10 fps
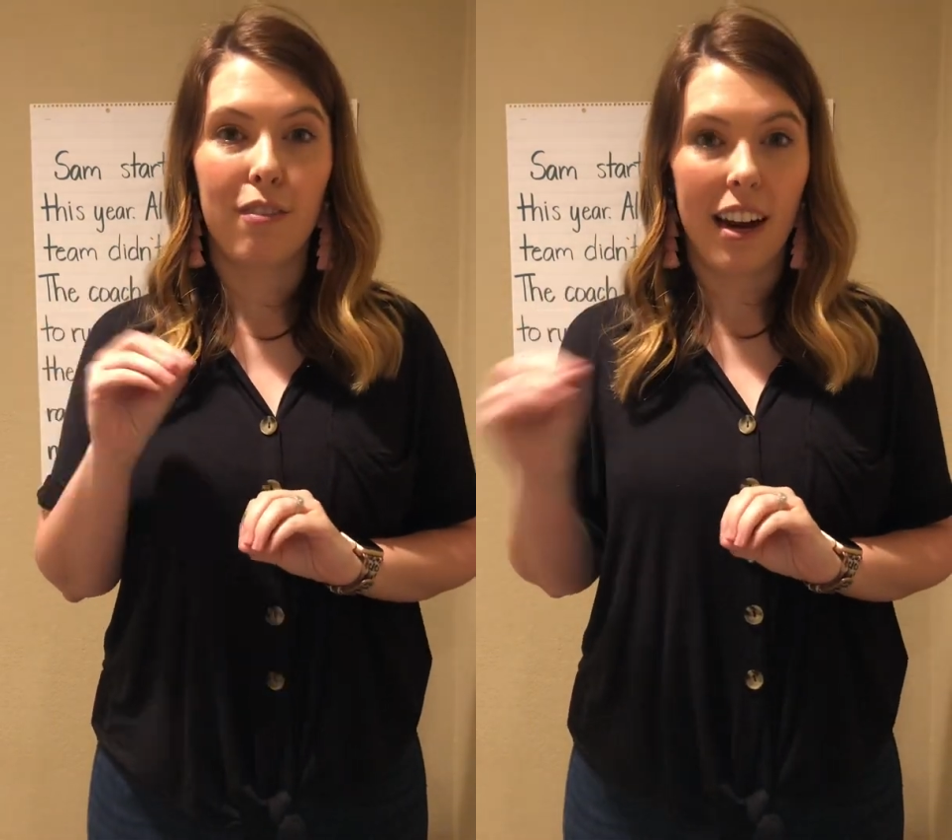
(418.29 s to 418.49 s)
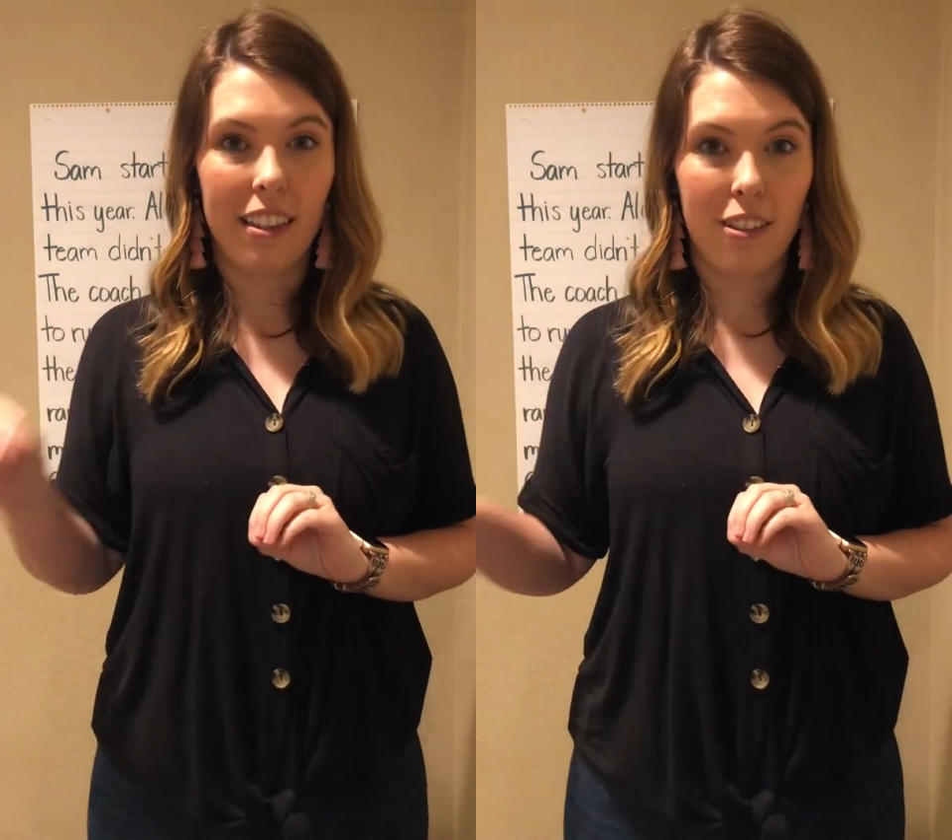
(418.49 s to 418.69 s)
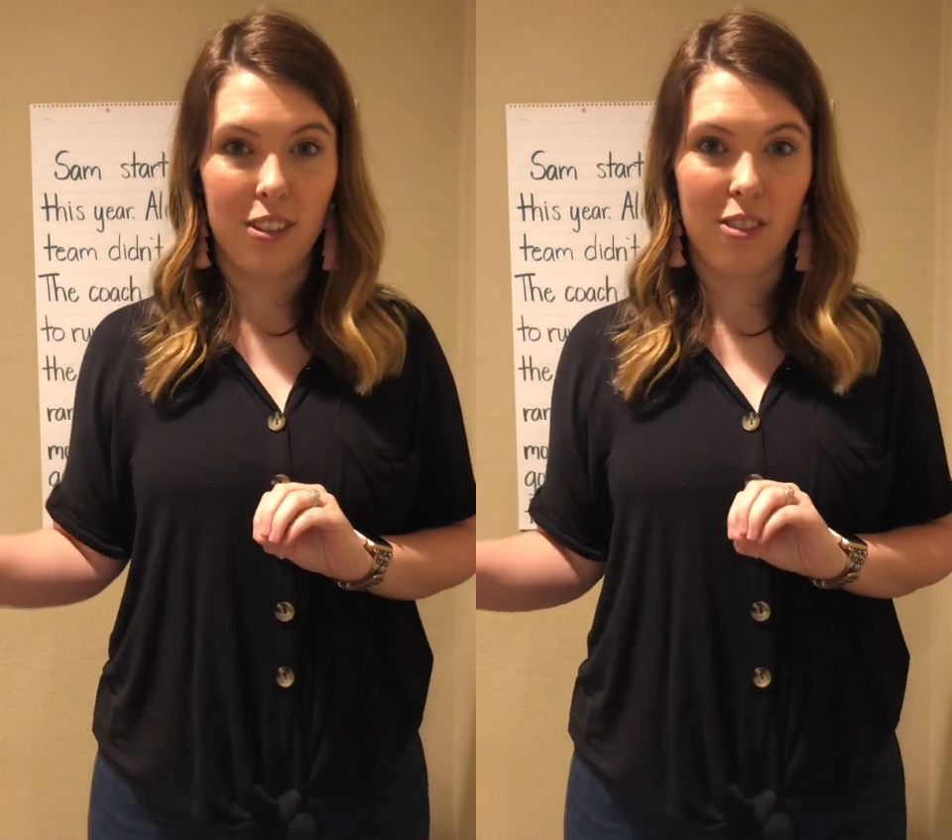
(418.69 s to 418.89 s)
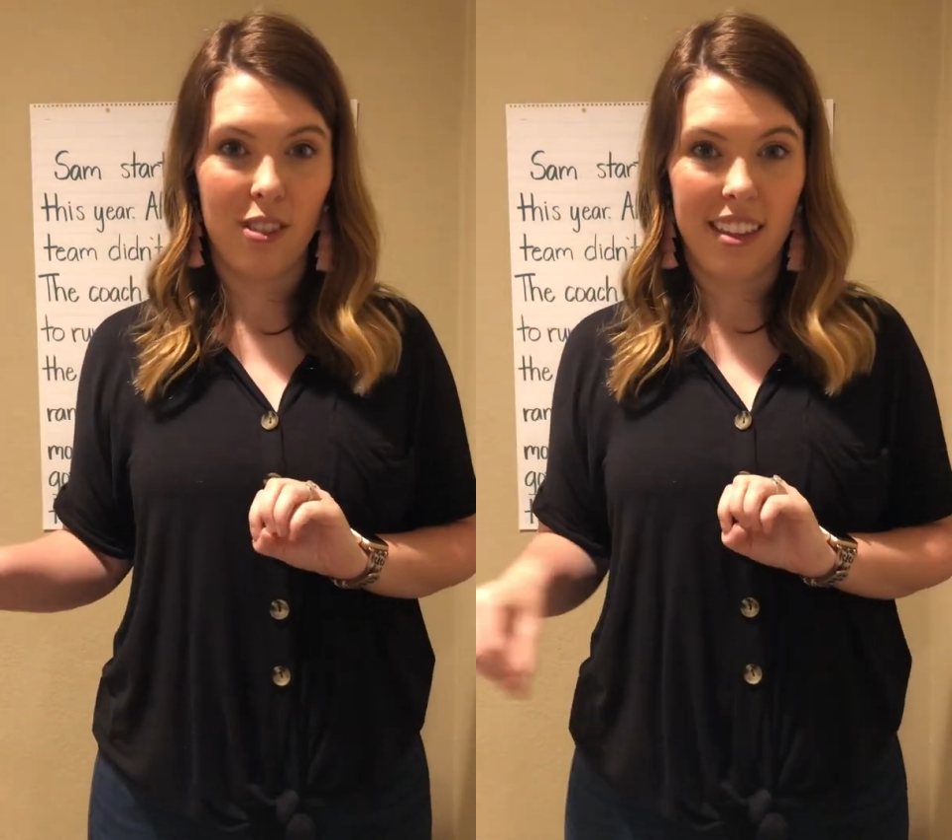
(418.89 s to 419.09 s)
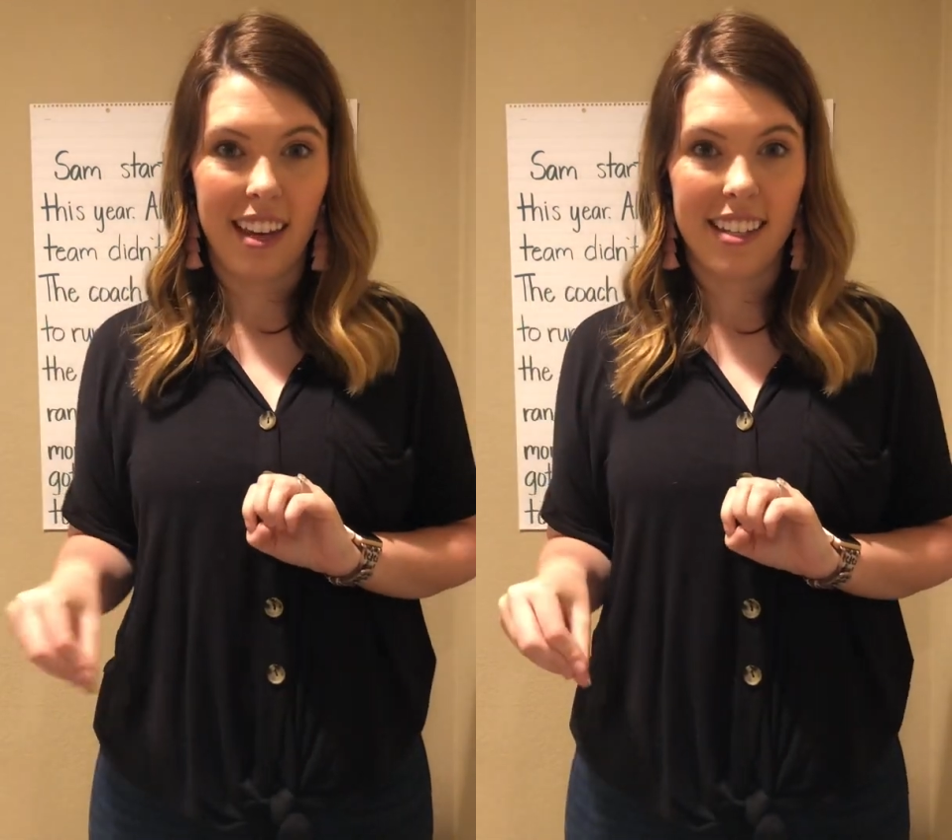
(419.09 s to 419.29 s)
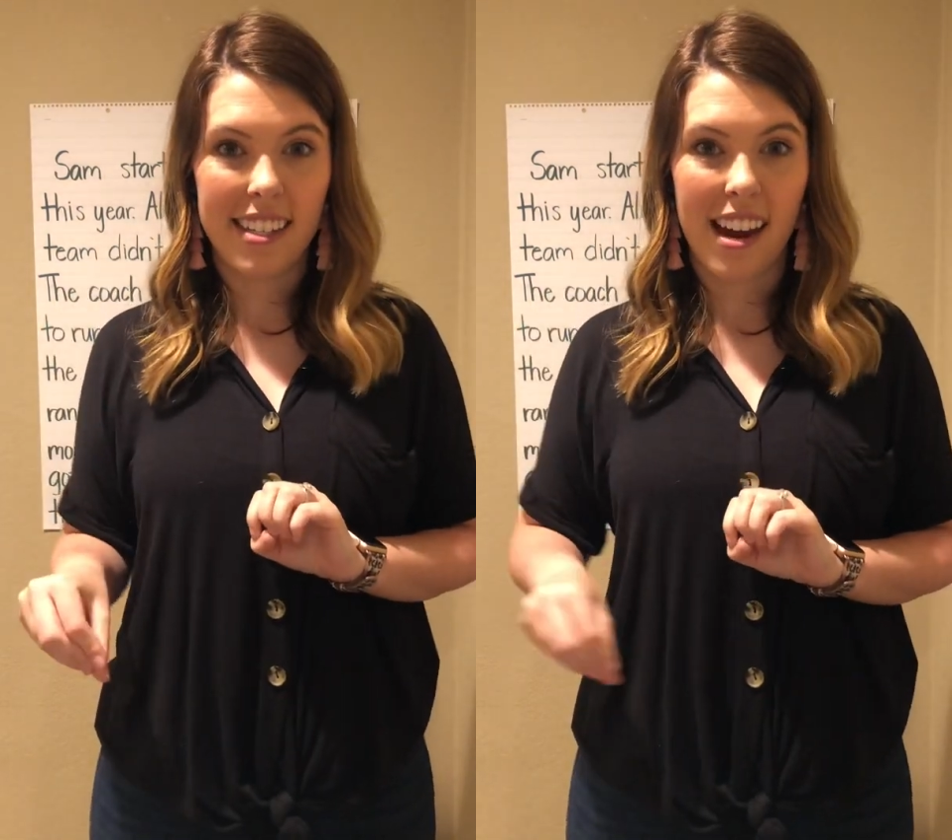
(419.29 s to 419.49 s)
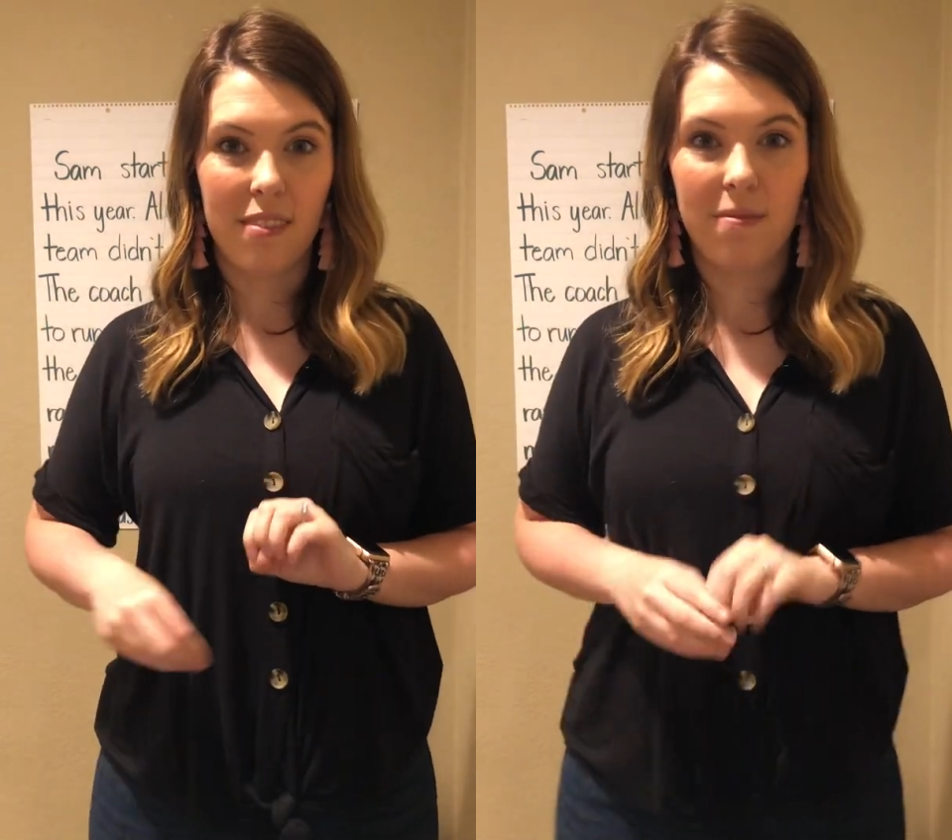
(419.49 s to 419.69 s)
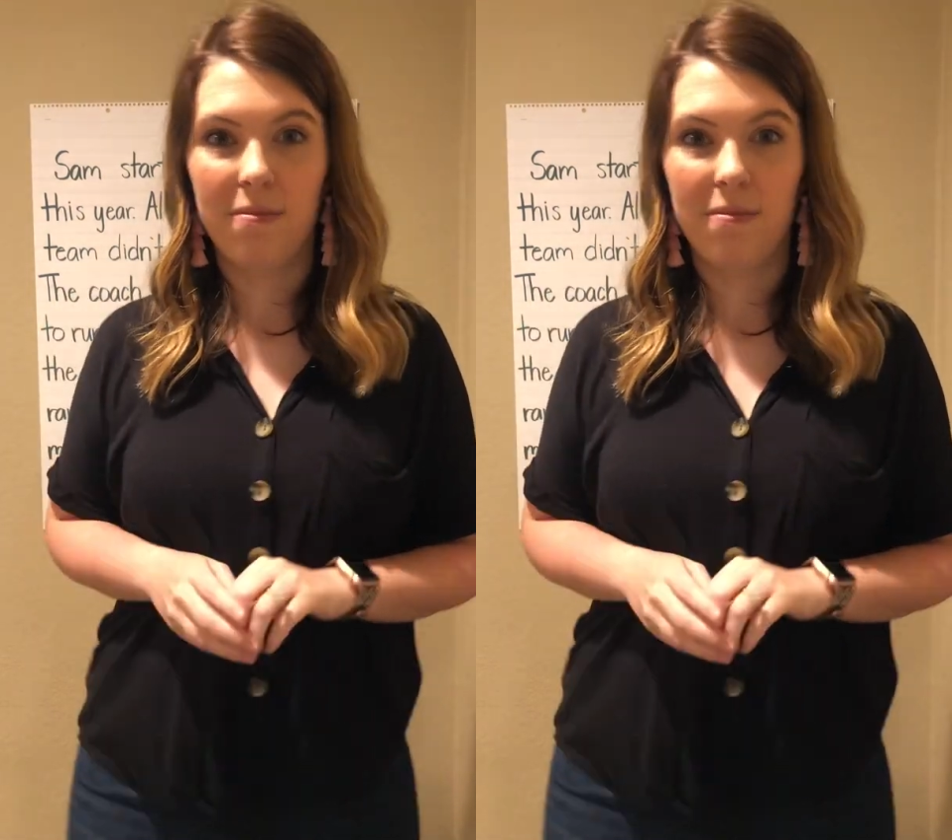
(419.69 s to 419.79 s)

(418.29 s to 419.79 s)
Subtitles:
write those 3 things down.